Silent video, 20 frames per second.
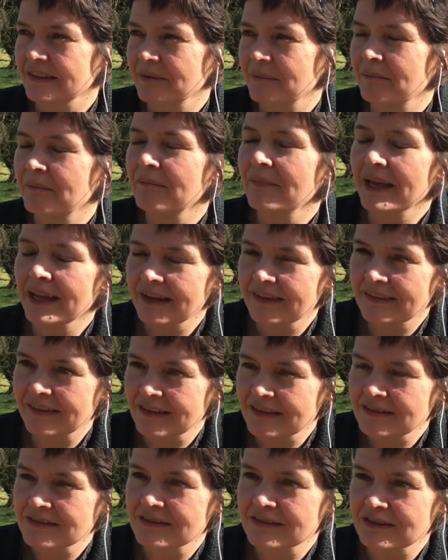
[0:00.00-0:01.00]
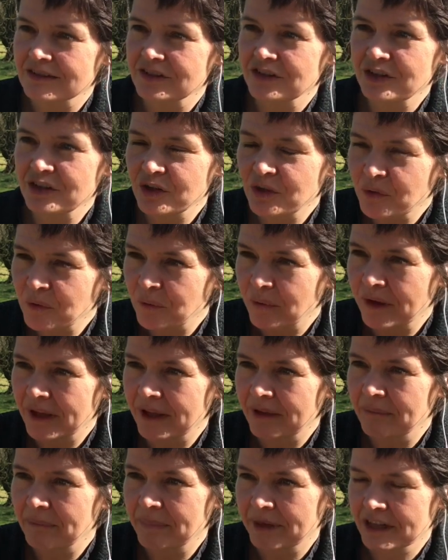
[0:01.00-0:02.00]
make this new
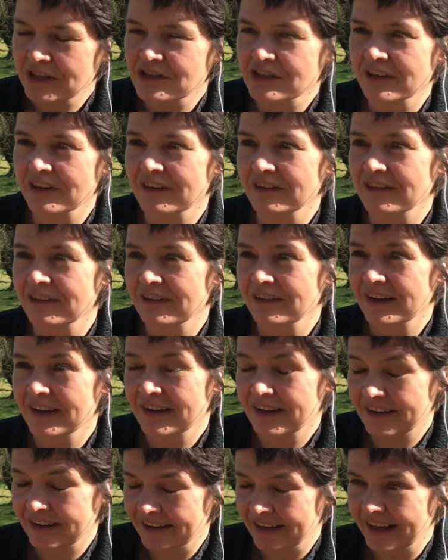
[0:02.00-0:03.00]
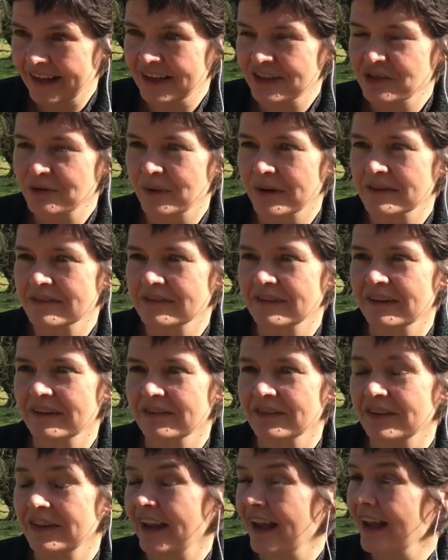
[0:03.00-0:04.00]
picture clear to
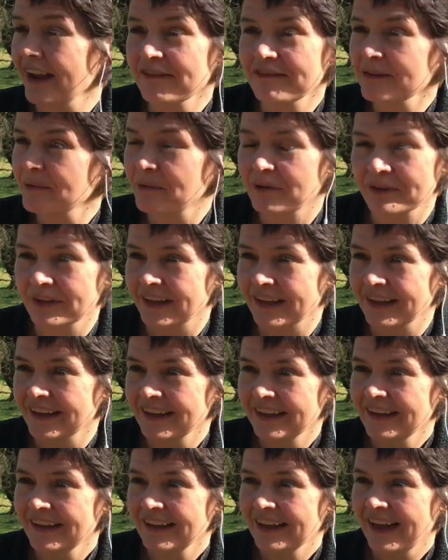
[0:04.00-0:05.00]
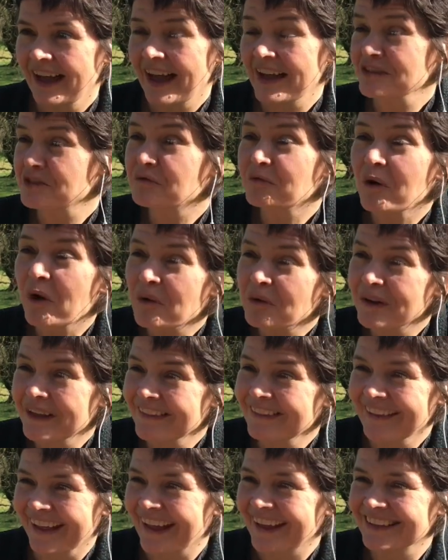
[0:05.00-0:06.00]
ourselves. And everybody has a role
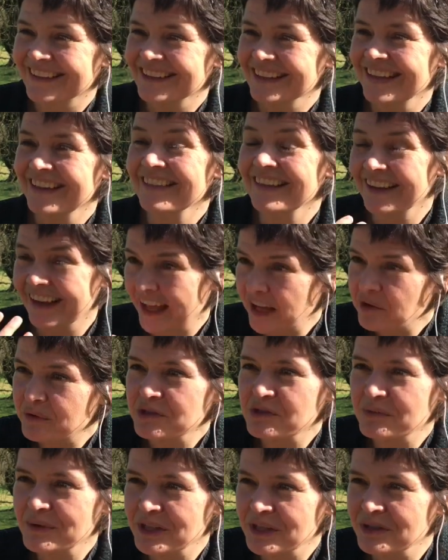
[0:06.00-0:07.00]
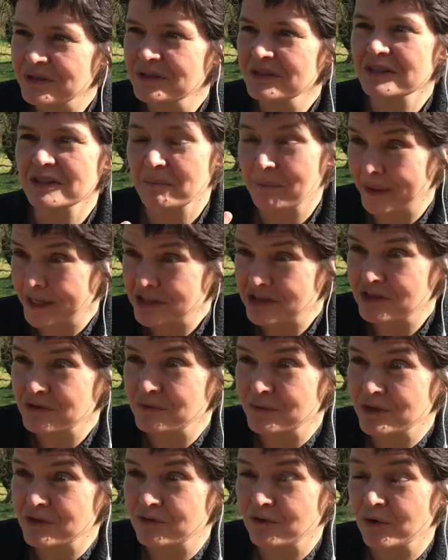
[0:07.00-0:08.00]
in that, in the language we use, the pictures
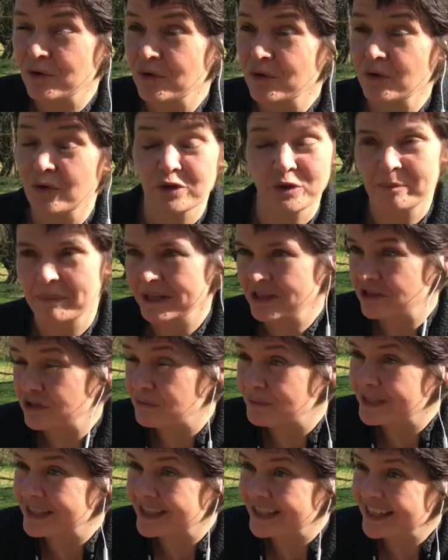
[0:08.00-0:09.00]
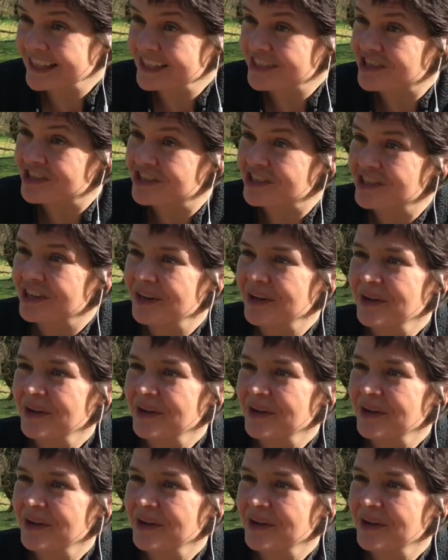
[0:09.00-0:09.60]
we draw, or the pictures we teach,